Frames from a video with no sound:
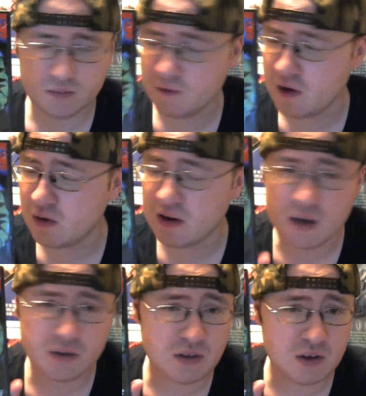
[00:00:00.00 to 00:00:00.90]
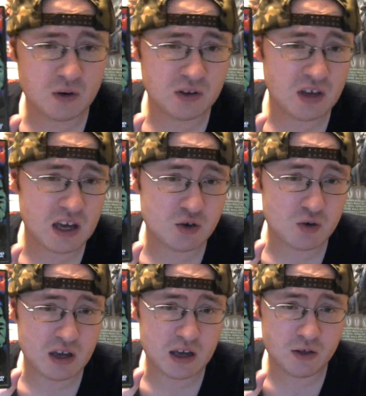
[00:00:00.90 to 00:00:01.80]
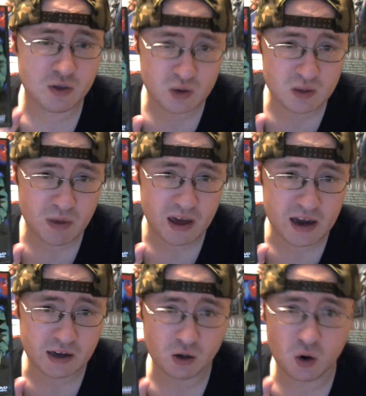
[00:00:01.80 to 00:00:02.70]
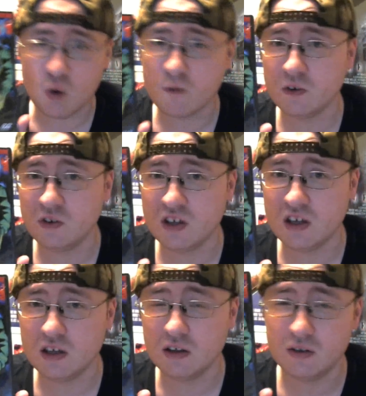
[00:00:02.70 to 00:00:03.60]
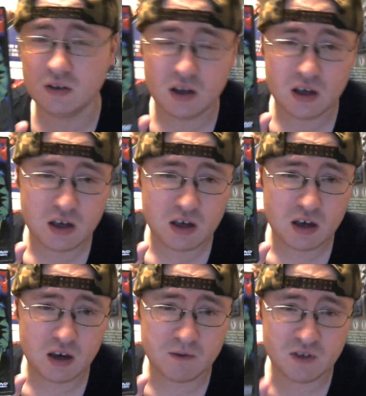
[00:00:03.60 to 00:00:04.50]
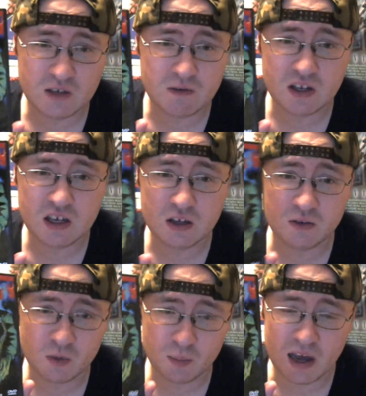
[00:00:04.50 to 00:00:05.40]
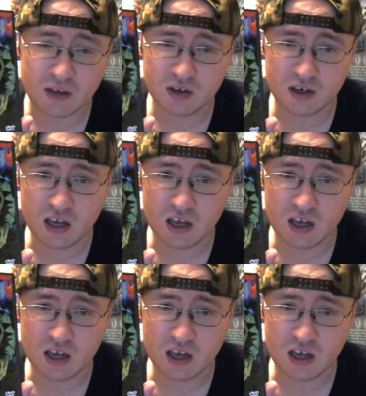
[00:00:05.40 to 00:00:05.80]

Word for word: found out that there is actually a three-pack overseas of DVDs for Basket